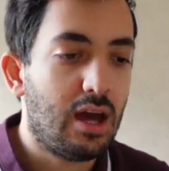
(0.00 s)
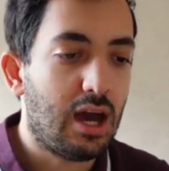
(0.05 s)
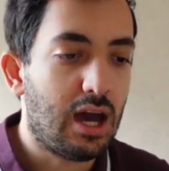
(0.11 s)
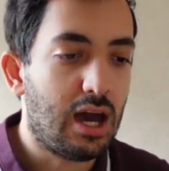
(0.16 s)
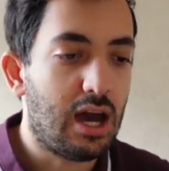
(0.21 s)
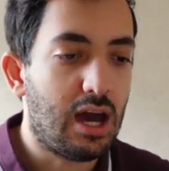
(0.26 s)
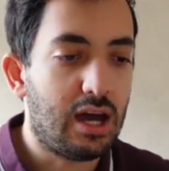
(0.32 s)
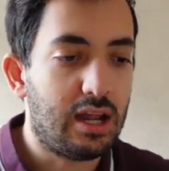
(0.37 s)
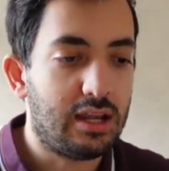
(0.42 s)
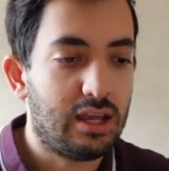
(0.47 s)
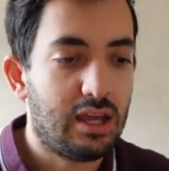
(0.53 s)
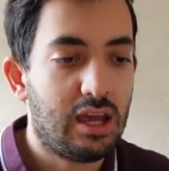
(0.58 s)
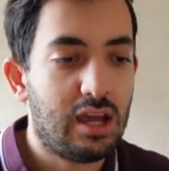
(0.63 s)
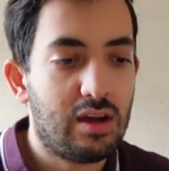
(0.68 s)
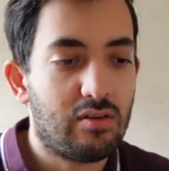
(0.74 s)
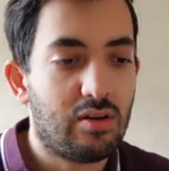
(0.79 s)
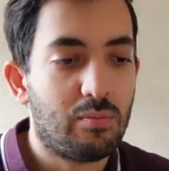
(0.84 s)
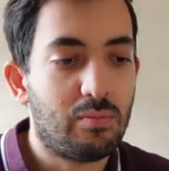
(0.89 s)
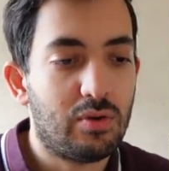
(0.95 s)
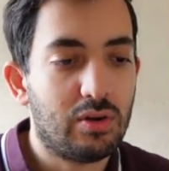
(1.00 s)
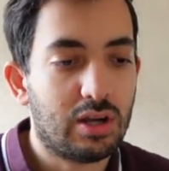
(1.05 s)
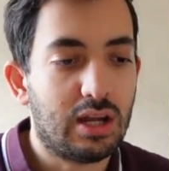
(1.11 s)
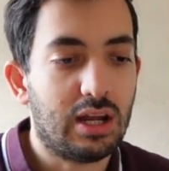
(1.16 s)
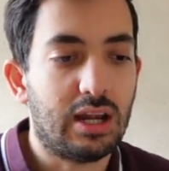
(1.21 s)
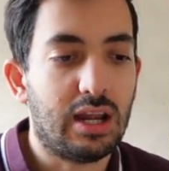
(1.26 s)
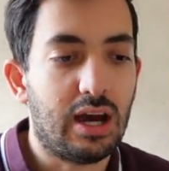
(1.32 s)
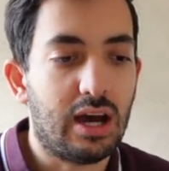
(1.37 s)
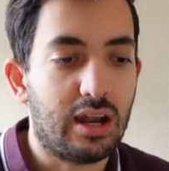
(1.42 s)
And here I'm
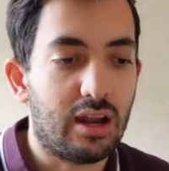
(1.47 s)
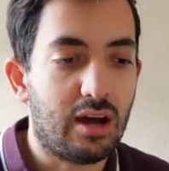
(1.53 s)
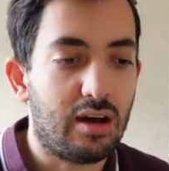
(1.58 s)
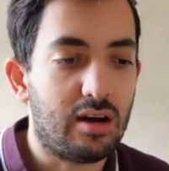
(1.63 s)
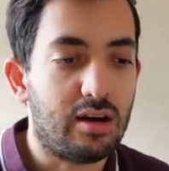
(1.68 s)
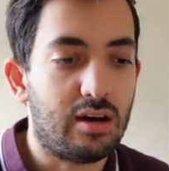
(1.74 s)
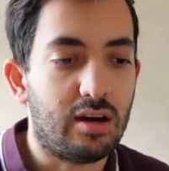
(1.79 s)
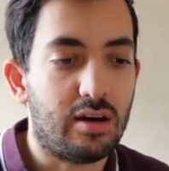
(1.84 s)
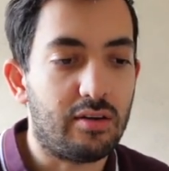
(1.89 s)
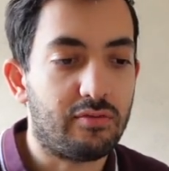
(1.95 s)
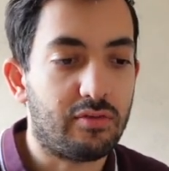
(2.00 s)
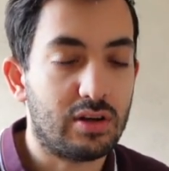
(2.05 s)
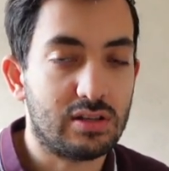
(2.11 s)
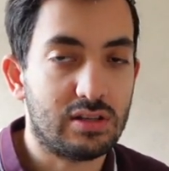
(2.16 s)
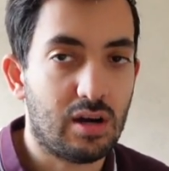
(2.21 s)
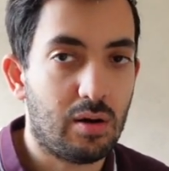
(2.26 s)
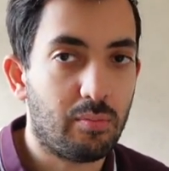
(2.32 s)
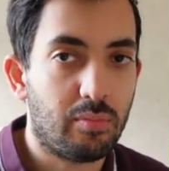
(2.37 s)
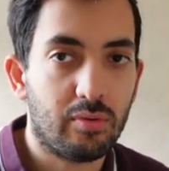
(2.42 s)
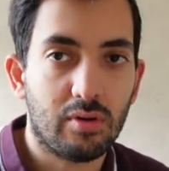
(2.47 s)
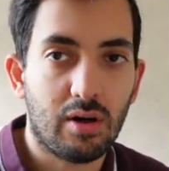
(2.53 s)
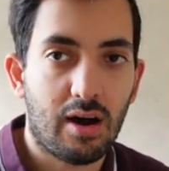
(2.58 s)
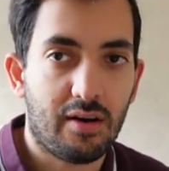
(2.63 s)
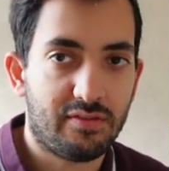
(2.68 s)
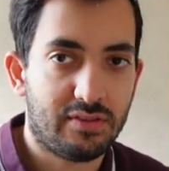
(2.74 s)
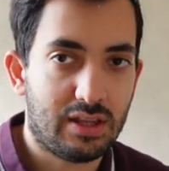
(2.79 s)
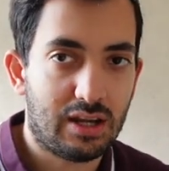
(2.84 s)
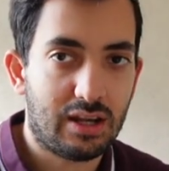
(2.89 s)
looking at, for example,
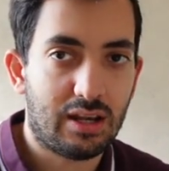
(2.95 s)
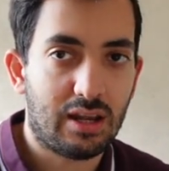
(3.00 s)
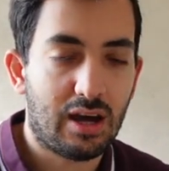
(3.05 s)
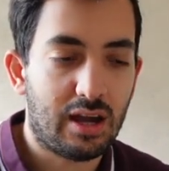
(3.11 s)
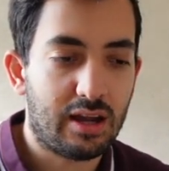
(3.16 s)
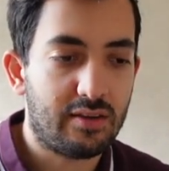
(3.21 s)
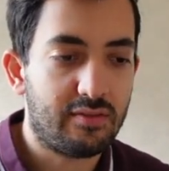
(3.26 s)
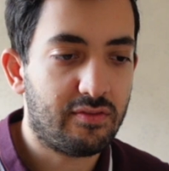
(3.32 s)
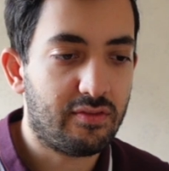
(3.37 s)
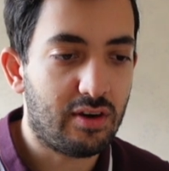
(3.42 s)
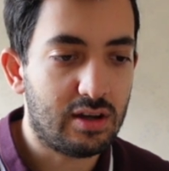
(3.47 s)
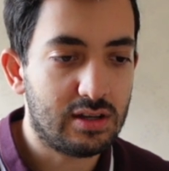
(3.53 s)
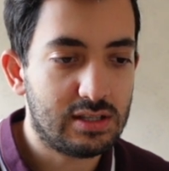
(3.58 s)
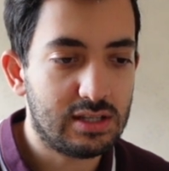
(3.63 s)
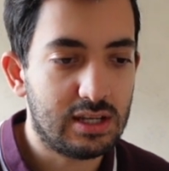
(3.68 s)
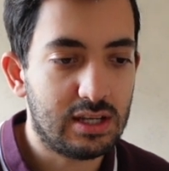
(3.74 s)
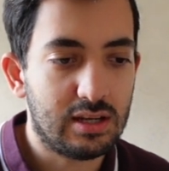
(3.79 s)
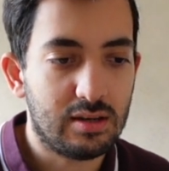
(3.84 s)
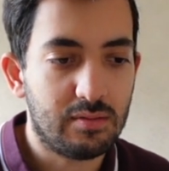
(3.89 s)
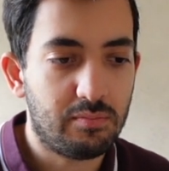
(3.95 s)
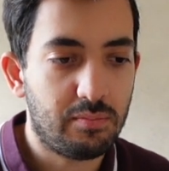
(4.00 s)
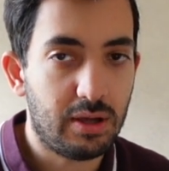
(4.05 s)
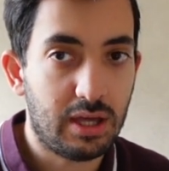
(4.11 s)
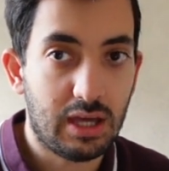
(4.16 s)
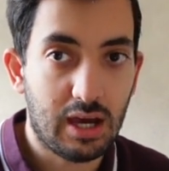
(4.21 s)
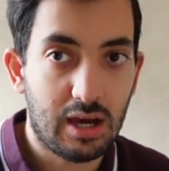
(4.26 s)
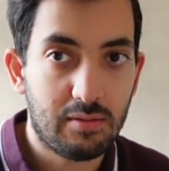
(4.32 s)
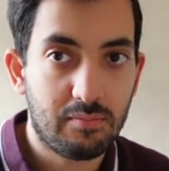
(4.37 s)
after 9:30
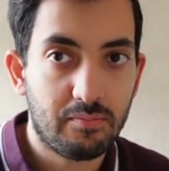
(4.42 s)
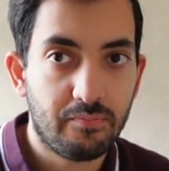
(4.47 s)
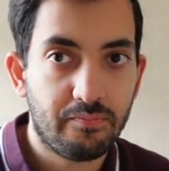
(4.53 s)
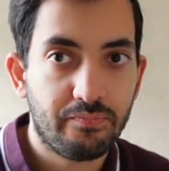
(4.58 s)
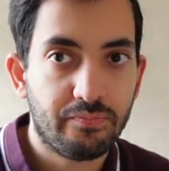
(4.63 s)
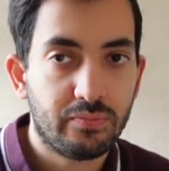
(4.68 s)
p.m.